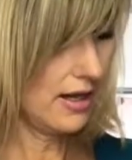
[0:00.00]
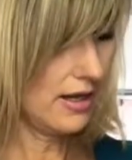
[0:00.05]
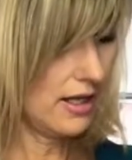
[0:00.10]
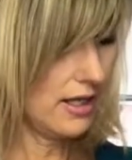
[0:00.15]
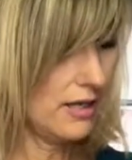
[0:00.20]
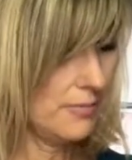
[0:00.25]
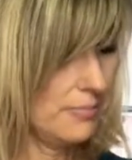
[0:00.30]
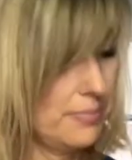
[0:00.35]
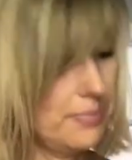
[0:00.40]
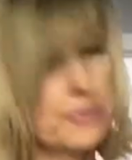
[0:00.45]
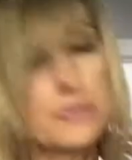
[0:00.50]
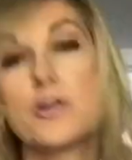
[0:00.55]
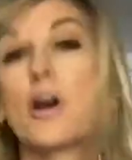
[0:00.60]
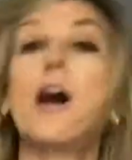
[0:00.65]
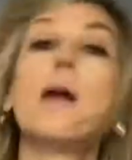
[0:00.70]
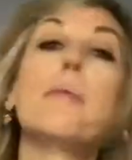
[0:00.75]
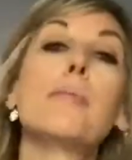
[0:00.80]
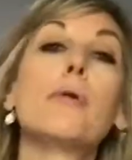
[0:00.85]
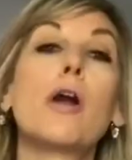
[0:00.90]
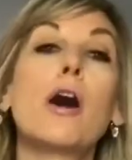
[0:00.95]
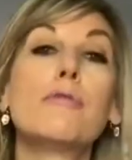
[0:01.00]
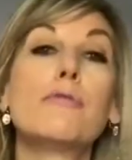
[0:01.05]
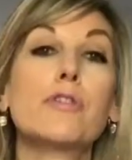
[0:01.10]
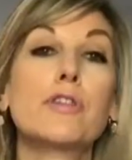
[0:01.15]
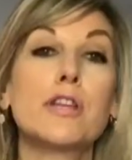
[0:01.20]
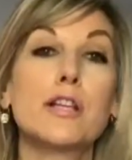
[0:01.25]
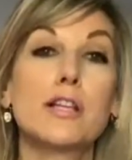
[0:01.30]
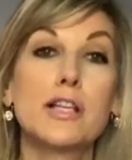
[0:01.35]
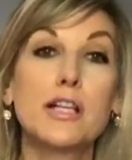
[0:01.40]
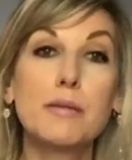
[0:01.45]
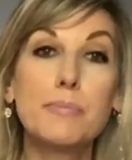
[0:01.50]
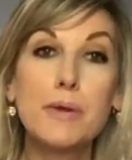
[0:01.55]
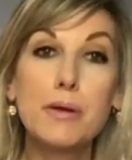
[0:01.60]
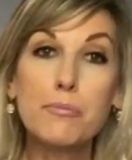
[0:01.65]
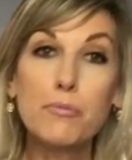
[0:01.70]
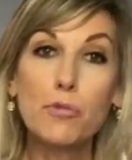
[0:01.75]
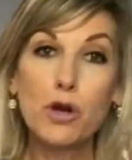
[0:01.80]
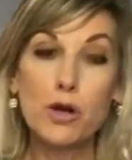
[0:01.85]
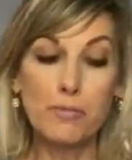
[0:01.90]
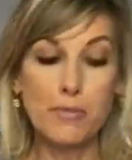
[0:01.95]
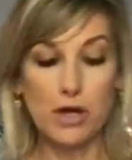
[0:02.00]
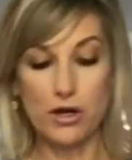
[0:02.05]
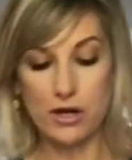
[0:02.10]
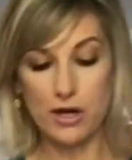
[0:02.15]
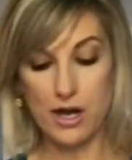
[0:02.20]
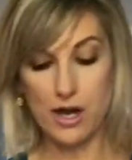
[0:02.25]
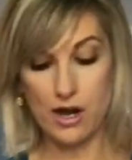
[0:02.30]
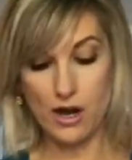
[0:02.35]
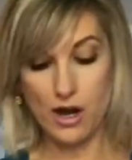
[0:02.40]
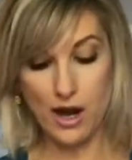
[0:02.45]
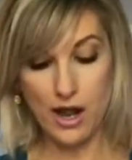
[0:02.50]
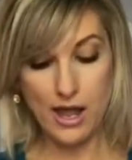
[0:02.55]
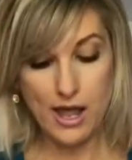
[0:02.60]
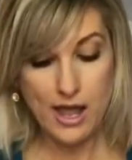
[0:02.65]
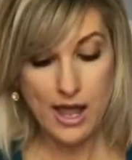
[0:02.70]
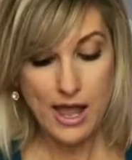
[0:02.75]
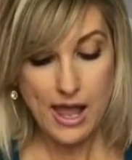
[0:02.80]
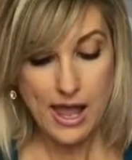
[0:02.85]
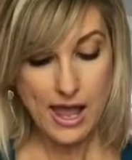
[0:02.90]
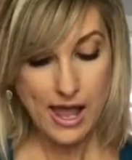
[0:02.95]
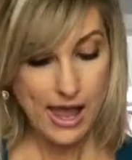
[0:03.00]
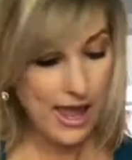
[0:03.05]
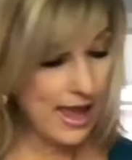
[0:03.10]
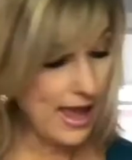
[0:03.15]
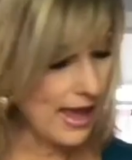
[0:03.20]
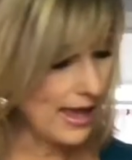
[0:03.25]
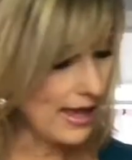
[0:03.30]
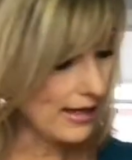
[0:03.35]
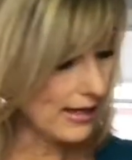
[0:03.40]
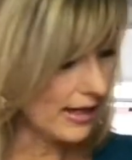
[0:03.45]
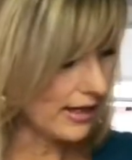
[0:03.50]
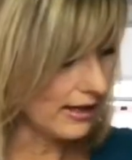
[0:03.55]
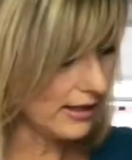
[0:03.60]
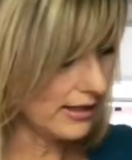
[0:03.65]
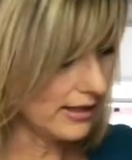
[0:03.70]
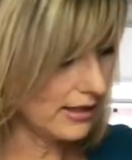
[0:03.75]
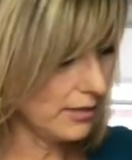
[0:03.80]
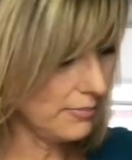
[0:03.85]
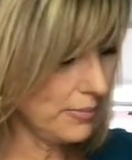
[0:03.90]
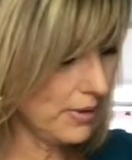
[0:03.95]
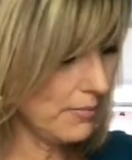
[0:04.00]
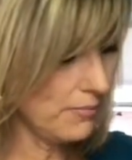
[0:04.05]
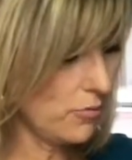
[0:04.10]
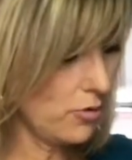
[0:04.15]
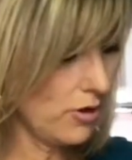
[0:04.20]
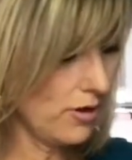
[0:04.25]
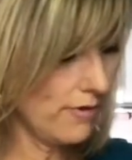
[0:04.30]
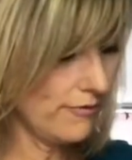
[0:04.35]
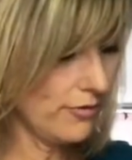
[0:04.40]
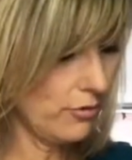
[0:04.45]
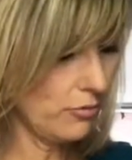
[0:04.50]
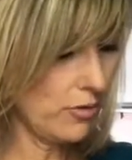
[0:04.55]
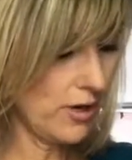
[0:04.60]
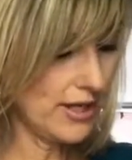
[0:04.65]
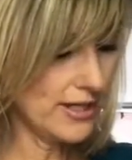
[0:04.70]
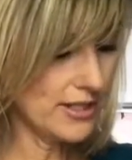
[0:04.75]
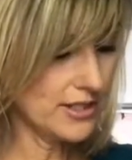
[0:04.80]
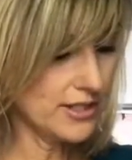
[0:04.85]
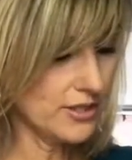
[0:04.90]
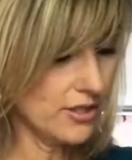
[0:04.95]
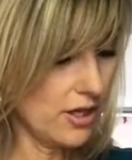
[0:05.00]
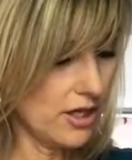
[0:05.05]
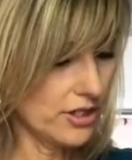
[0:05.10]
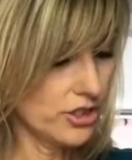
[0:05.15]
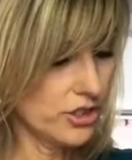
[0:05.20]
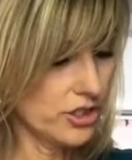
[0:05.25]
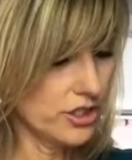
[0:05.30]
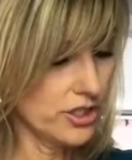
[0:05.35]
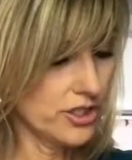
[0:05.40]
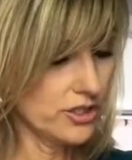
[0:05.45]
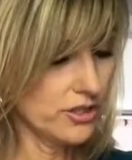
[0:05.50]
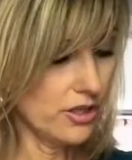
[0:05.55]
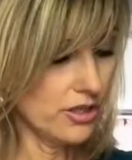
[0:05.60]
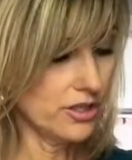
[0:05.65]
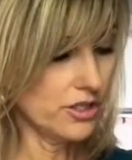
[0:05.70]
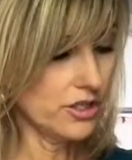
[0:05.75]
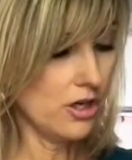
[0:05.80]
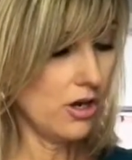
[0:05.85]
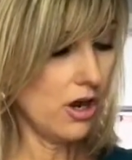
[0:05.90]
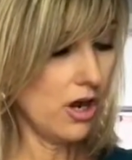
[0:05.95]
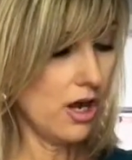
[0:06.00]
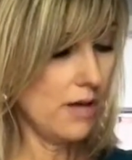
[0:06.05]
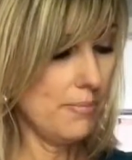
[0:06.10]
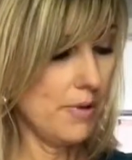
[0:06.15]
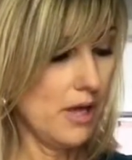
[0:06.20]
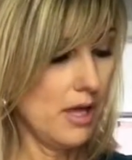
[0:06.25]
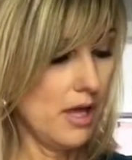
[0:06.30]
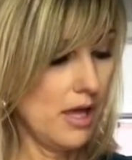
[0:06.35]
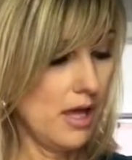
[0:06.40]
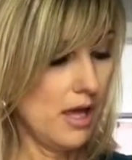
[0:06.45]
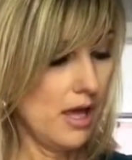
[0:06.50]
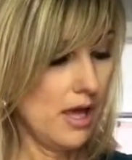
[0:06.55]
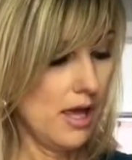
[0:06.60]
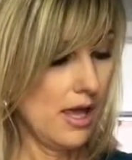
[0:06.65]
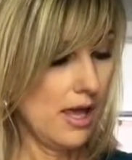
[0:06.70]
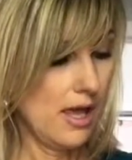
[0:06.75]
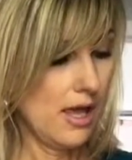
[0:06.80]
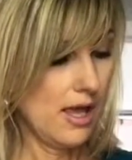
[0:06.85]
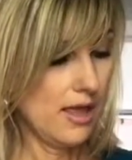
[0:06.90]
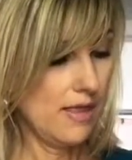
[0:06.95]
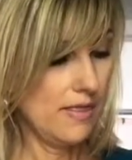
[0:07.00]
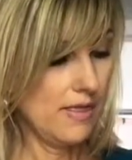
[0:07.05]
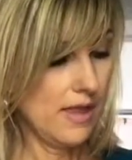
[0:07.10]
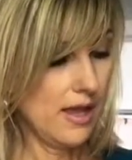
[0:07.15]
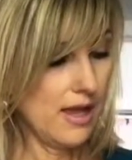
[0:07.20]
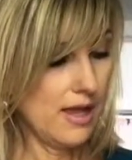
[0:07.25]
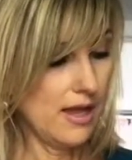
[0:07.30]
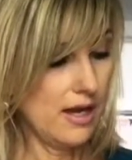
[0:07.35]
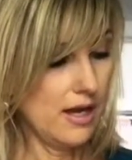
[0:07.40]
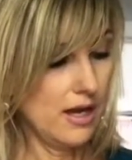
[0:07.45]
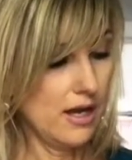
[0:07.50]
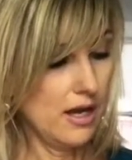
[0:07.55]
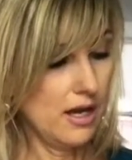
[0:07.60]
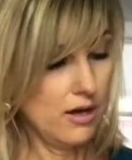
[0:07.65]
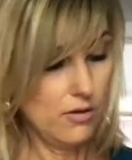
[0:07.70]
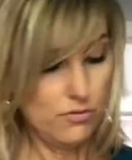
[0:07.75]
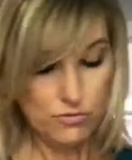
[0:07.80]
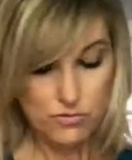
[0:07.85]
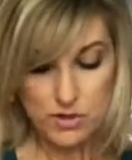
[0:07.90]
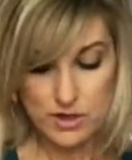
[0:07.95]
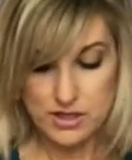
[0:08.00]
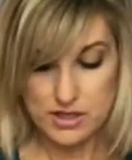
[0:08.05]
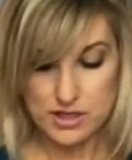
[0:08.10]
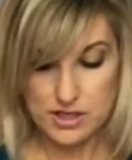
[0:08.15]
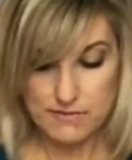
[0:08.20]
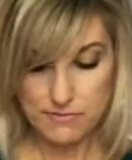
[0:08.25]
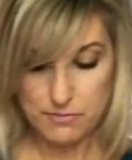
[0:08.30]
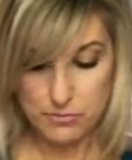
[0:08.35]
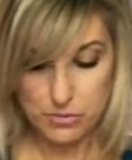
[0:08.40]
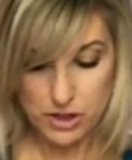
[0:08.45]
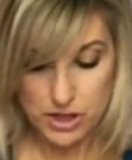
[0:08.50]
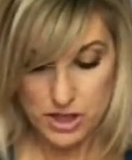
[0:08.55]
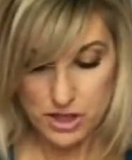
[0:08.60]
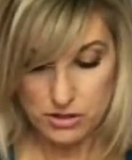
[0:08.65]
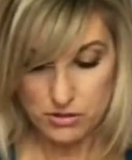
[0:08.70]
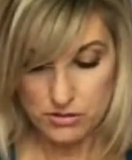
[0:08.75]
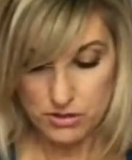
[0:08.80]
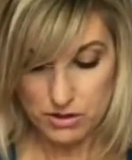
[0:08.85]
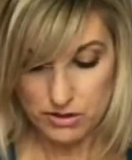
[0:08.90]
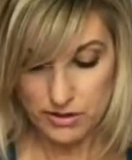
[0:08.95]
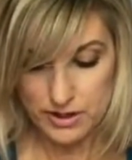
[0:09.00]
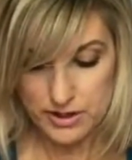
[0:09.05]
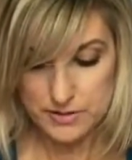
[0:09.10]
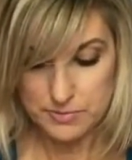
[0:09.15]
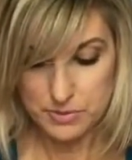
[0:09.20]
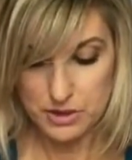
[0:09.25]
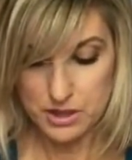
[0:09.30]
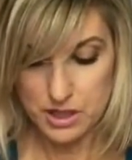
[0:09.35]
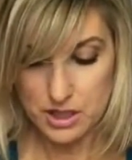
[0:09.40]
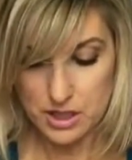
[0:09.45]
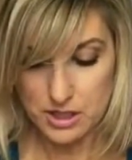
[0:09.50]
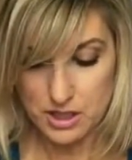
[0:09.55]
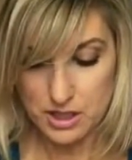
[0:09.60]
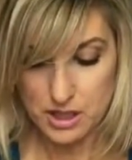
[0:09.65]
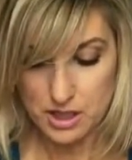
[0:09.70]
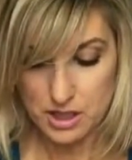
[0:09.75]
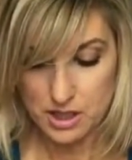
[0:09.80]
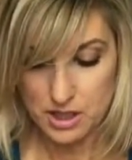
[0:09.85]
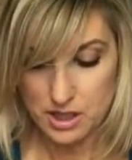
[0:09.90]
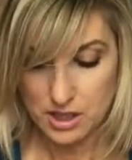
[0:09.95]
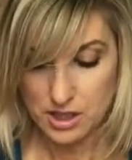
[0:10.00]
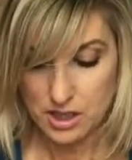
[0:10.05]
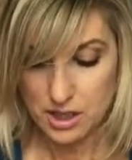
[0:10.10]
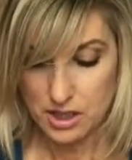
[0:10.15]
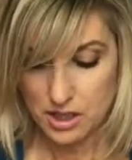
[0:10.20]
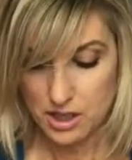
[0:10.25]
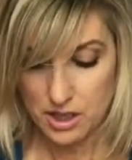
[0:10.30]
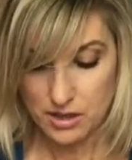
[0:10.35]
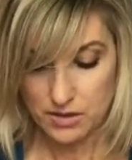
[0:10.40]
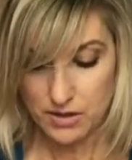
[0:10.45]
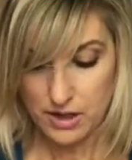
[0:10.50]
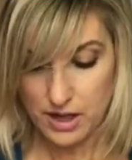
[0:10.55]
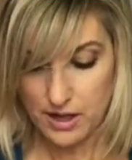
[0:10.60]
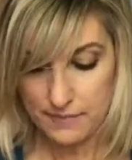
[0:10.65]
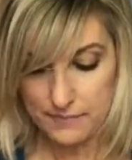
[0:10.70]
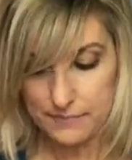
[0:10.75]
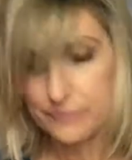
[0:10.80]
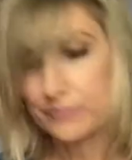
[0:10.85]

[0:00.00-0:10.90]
I'm gonna top it off with a little bit more marinara and a little bit more of the white sauce just on top. And then, oh, I didn't even break a noodle. That's pretty good. Okay.